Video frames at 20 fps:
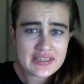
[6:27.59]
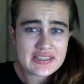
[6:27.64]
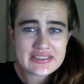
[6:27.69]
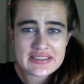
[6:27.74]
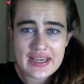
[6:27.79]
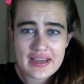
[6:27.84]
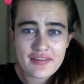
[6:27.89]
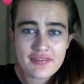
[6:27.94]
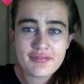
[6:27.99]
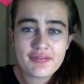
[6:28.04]

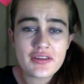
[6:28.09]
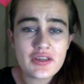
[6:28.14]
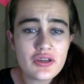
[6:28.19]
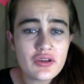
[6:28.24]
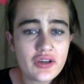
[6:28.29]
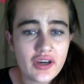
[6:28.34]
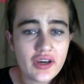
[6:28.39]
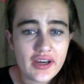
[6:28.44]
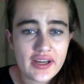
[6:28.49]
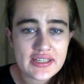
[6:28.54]
safe for
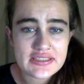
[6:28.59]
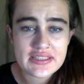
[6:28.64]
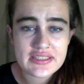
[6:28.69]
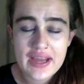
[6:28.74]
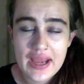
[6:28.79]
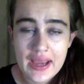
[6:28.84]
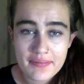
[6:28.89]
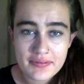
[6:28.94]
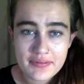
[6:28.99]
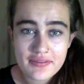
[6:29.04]
you guys and
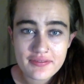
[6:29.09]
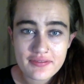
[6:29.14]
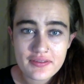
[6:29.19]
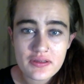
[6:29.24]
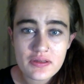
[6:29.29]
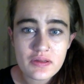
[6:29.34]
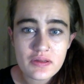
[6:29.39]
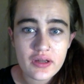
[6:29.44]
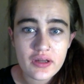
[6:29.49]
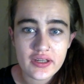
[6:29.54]
happy for
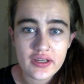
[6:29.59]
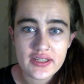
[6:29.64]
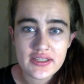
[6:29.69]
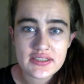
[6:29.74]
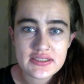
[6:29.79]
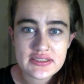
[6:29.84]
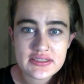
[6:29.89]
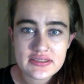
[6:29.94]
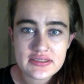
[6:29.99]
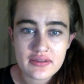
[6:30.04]
you
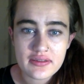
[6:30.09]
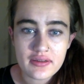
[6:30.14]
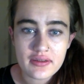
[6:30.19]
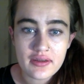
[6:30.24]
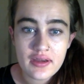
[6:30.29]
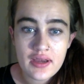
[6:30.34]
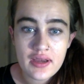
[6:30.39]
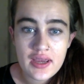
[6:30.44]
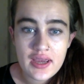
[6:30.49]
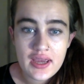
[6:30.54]
guys. So
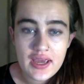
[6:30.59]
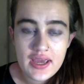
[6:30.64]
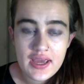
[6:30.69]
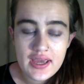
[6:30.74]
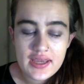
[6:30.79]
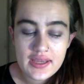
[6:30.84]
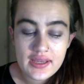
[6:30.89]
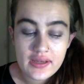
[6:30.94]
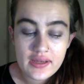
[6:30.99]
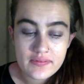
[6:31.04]

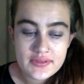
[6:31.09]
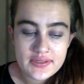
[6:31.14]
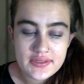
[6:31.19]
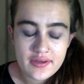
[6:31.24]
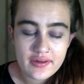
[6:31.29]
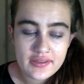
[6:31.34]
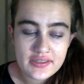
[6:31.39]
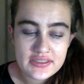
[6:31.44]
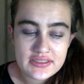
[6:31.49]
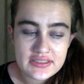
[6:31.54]
yeah, I'm
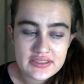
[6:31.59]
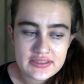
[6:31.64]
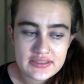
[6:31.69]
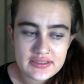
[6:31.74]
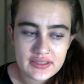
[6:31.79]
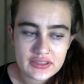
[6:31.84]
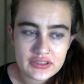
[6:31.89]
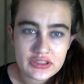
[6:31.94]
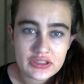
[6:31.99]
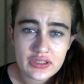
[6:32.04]
sorry this is
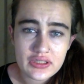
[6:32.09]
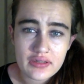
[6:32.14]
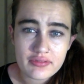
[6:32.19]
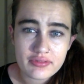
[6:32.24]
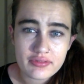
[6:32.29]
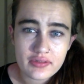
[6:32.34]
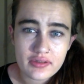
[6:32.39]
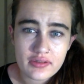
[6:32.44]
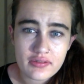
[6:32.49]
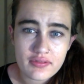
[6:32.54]
such an
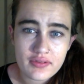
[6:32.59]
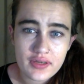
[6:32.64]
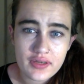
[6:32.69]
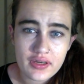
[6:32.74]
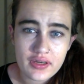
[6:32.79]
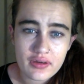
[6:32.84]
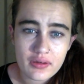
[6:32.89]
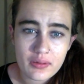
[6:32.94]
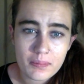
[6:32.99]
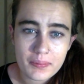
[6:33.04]
upfront
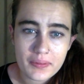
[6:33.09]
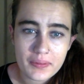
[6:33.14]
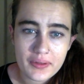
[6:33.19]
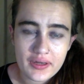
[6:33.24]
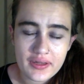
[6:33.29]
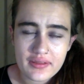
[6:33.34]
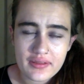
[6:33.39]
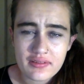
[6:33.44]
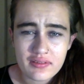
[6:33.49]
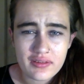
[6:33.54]
video, but
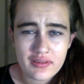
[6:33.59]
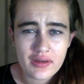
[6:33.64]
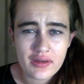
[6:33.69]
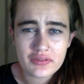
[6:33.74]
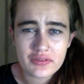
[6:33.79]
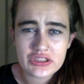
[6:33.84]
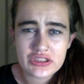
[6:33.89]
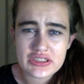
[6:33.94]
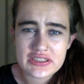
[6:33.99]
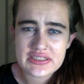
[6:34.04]
I thought I
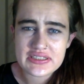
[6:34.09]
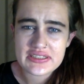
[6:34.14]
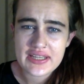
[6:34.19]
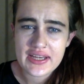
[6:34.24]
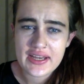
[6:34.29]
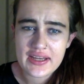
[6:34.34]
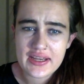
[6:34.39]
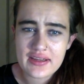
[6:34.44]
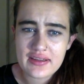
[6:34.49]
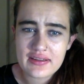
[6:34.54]
would just
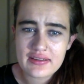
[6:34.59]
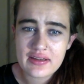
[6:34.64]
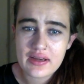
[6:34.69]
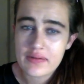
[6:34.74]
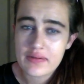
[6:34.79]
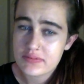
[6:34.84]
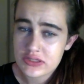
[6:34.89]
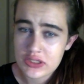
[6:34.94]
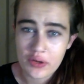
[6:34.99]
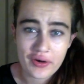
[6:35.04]
say
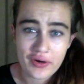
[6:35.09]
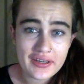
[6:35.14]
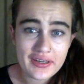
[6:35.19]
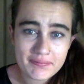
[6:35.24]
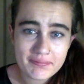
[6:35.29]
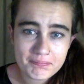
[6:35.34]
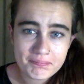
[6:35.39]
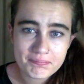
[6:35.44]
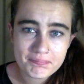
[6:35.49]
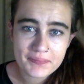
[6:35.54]
I'm sorry
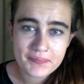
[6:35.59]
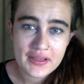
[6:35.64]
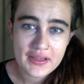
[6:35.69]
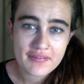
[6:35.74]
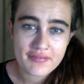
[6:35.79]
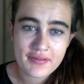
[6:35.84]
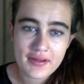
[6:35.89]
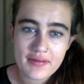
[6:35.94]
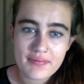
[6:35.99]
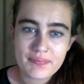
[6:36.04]

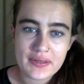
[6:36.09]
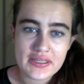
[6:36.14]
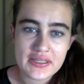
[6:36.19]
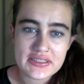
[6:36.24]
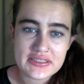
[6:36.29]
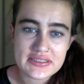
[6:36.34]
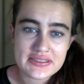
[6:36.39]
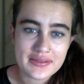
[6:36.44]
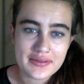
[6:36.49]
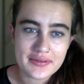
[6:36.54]
if I've been
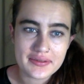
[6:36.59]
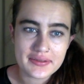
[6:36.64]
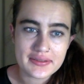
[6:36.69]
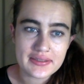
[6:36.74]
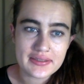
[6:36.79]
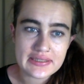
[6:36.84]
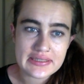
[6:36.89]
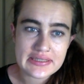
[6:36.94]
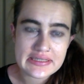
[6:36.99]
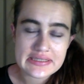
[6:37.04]
so
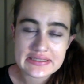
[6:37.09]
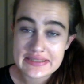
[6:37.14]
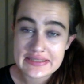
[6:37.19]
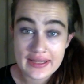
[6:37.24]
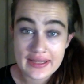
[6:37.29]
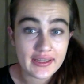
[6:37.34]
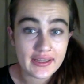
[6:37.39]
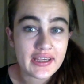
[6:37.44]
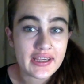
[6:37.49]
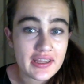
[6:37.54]

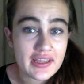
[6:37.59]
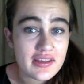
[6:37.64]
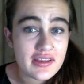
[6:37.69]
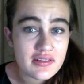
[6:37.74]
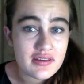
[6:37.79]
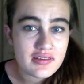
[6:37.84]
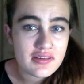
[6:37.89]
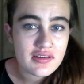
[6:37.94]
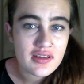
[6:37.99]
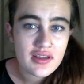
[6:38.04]

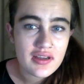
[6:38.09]
delicate,